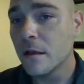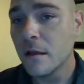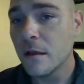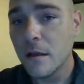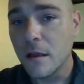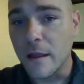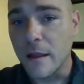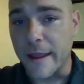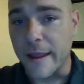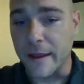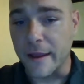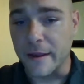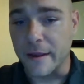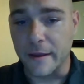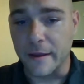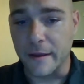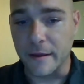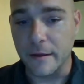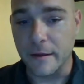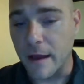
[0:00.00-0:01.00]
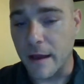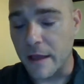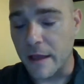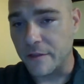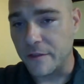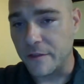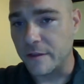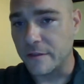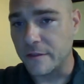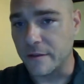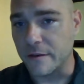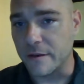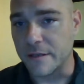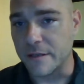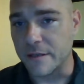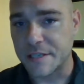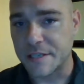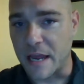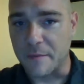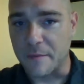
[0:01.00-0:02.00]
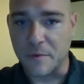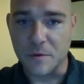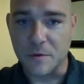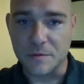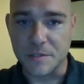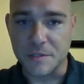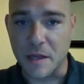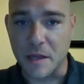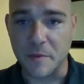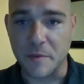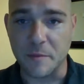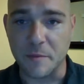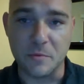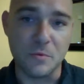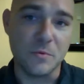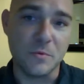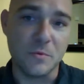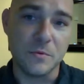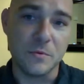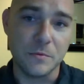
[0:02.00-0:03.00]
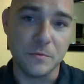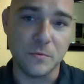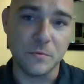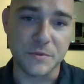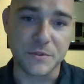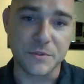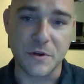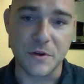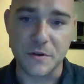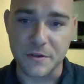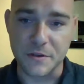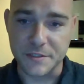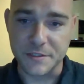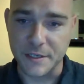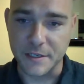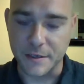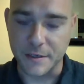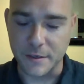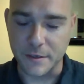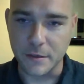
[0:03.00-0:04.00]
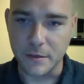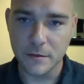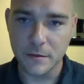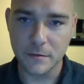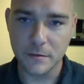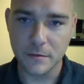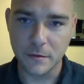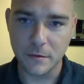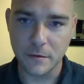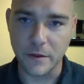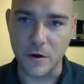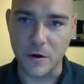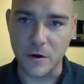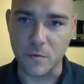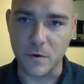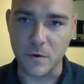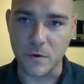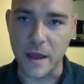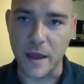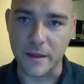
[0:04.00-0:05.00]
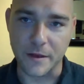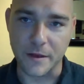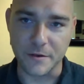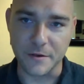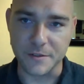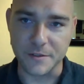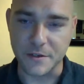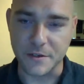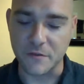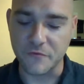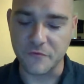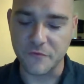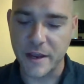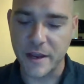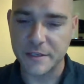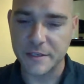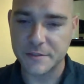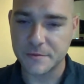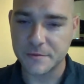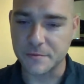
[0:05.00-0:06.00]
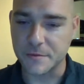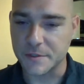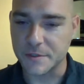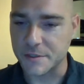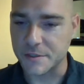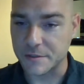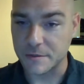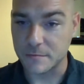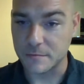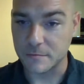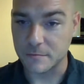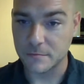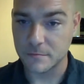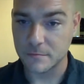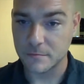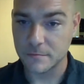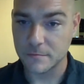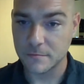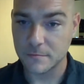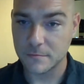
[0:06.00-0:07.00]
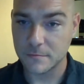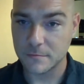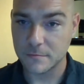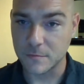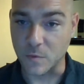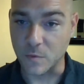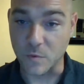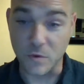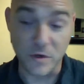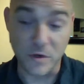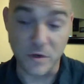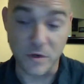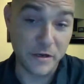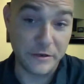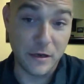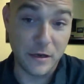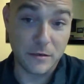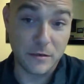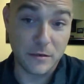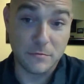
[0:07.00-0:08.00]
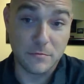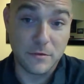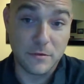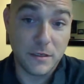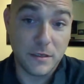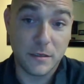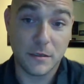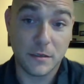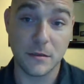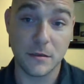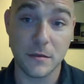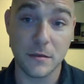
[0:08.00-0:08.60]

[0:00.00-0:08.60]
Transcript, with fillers: And I think that as time goes on, people will start to see, we're not here to start fights. We're here to talk, really.